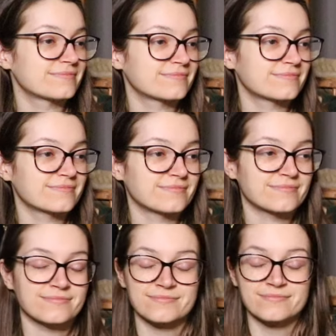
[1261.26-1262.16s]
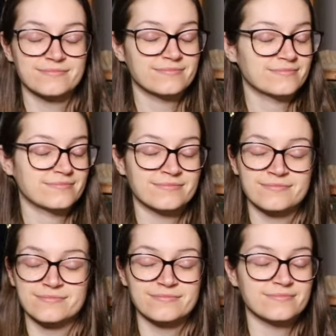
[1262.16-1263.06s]

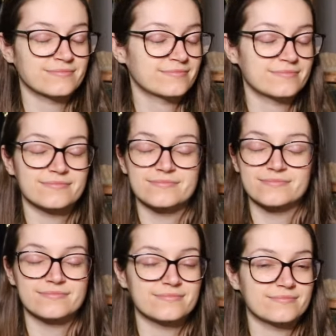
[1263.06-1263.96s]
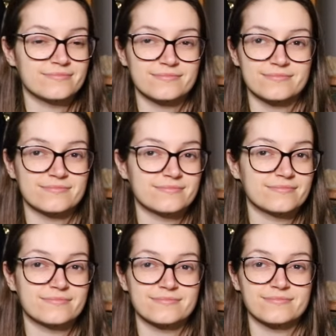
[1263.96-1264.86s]

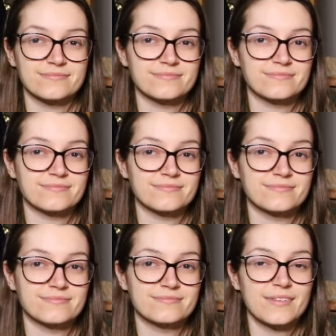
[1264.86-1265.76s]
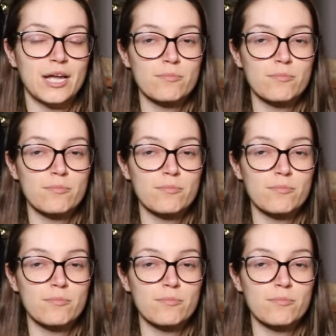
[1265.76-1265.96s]
The person shown says nothing.